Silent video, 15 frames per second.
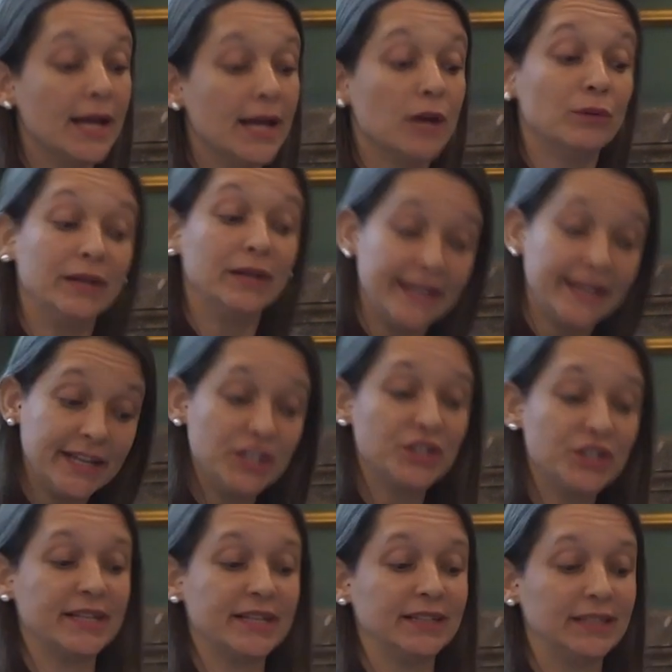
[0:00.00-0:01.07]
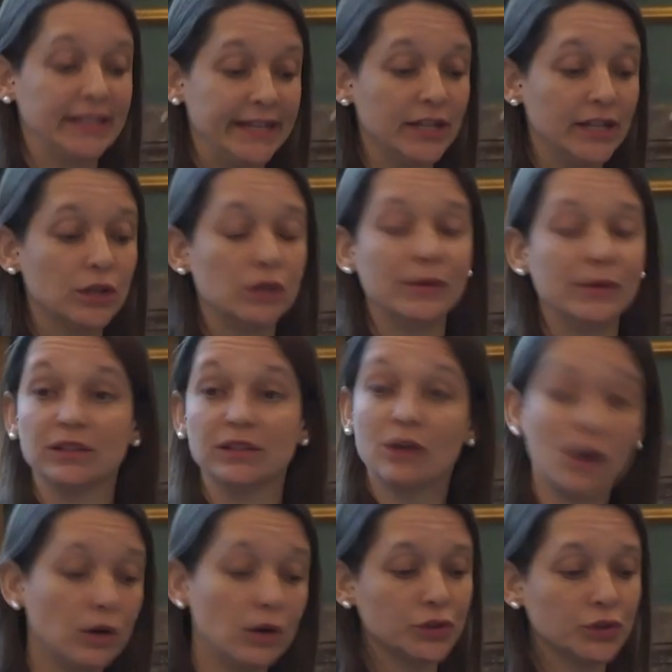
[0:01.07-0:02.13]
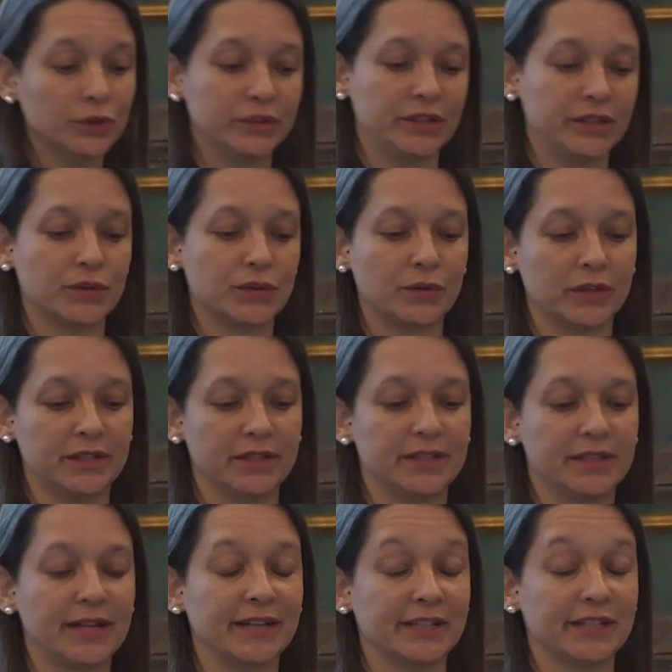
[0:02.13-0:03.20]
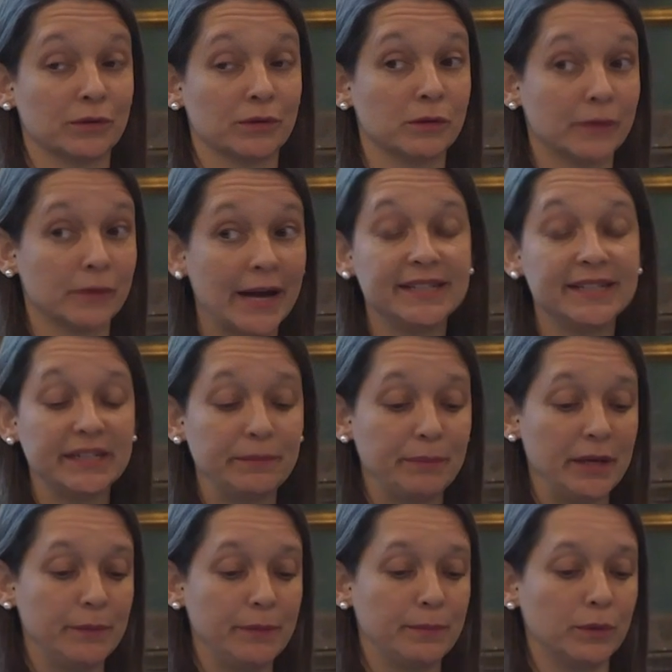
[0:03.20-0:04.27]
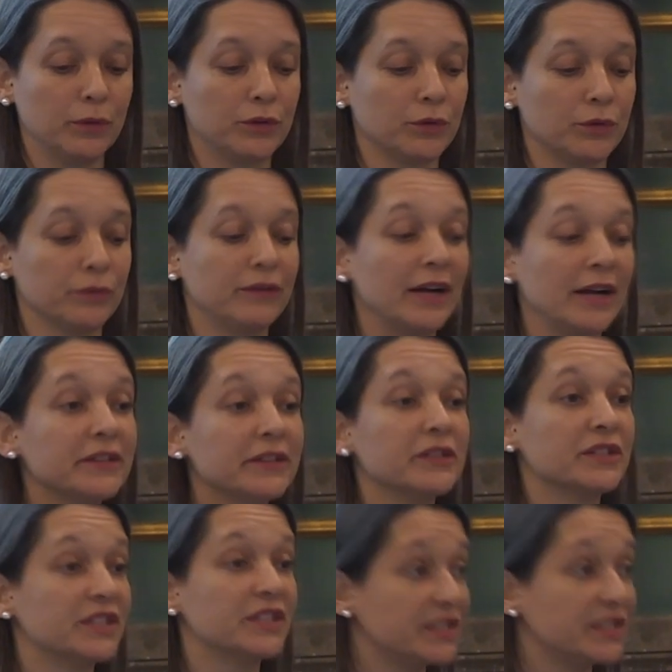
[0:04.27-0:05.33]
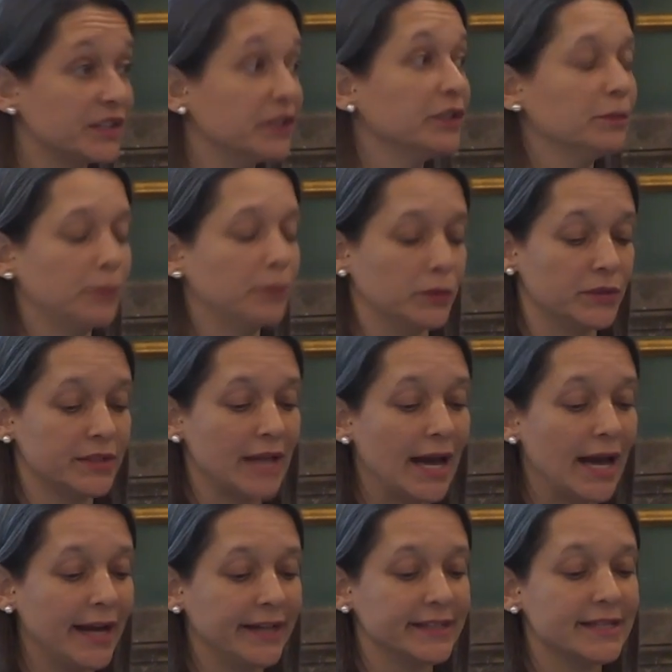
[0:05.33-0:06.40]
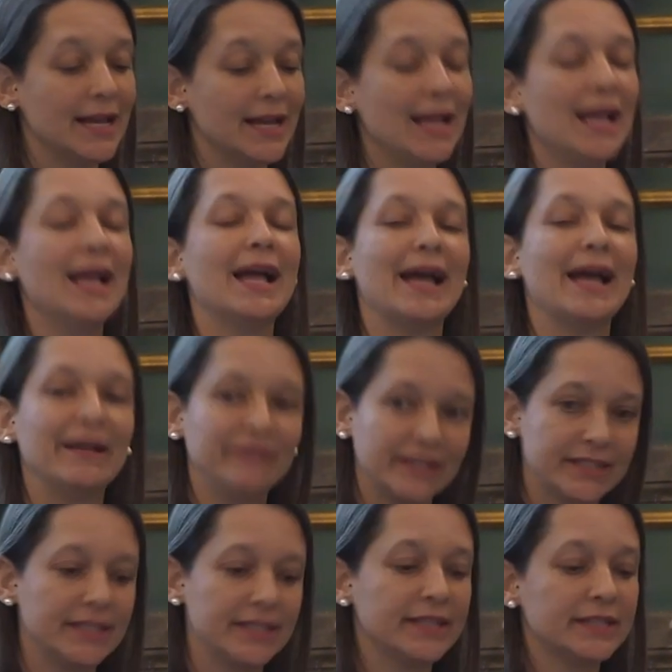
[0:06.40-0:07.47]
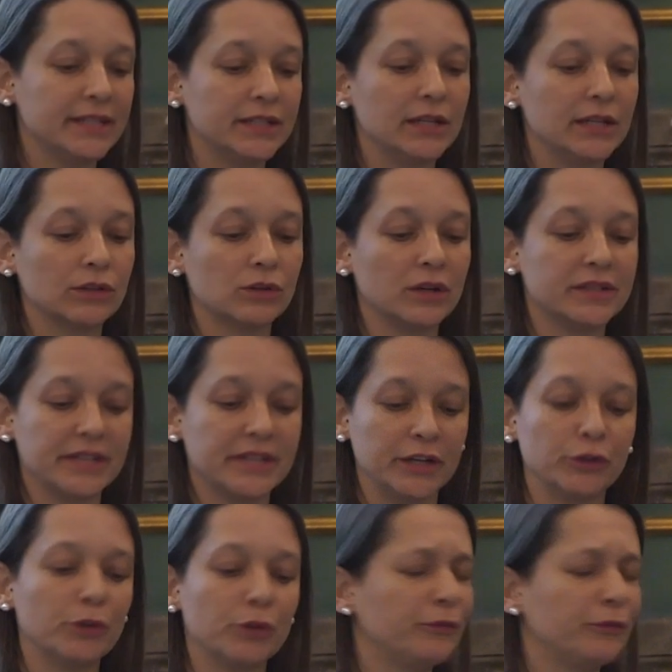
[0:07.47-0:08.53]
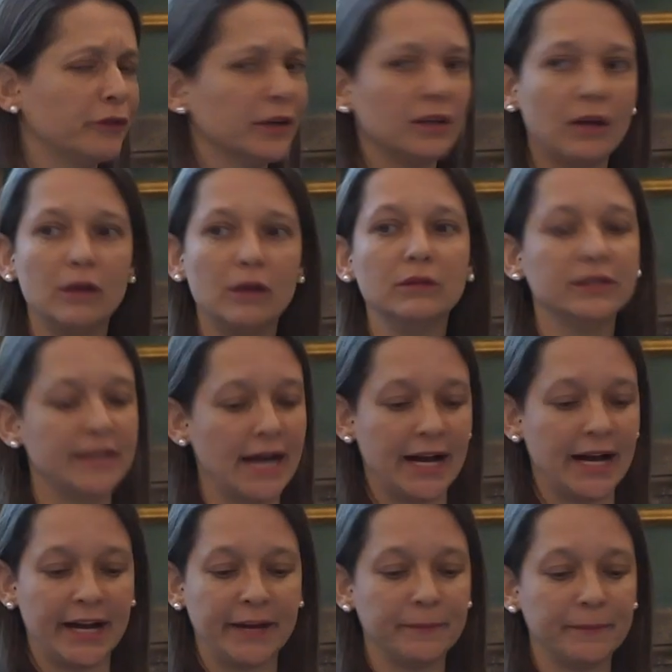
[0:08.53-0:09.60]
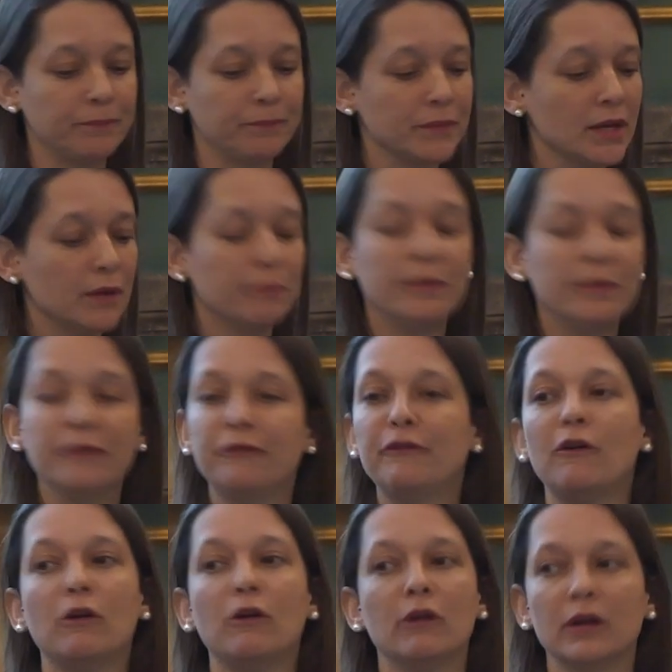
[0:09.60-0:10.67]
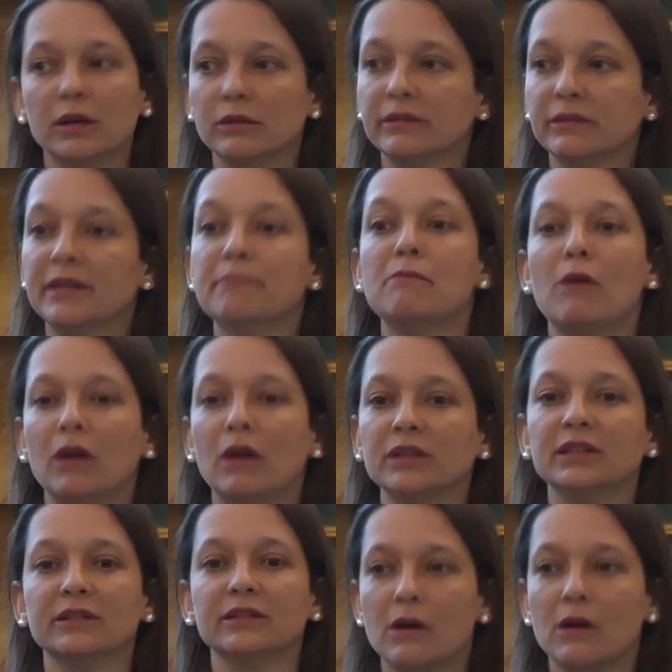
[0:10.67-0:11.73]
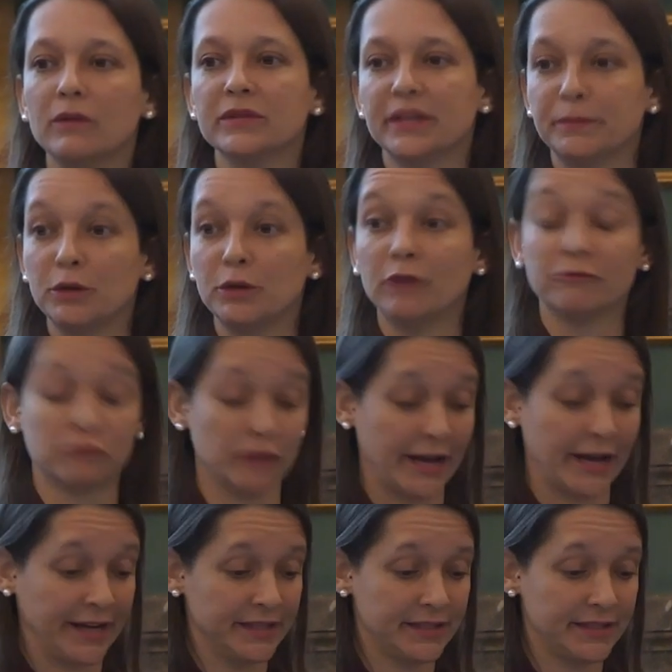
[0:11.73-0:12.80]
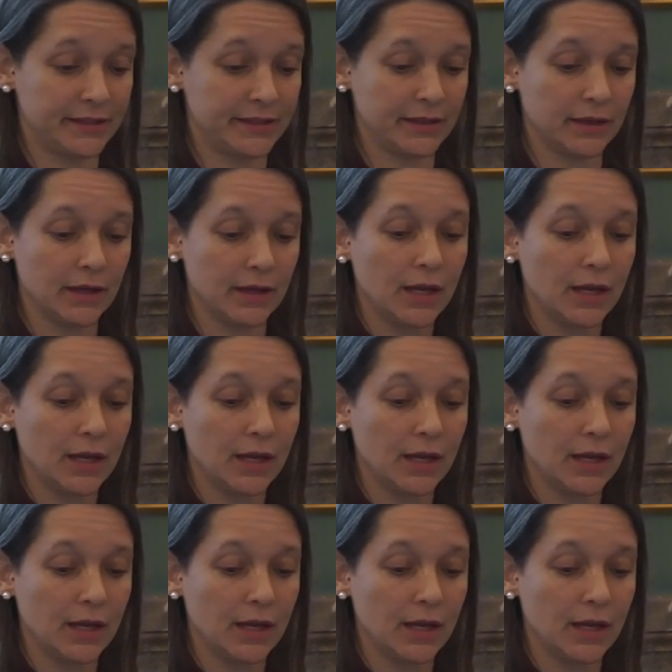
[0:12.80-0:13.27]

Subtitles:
Religious and legal and cultural discourses categorizing people through various discernible signs have existed across Europe for a long time before the modern concept of race.